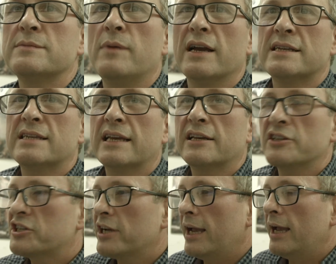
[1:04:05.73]
my Seek and
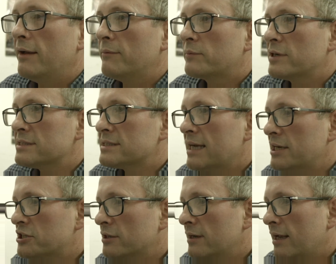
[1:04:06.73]
Share
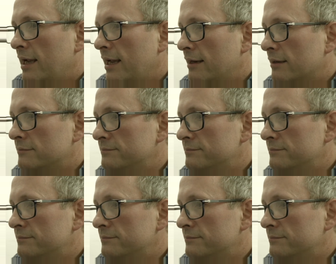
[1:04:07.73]
presentation, and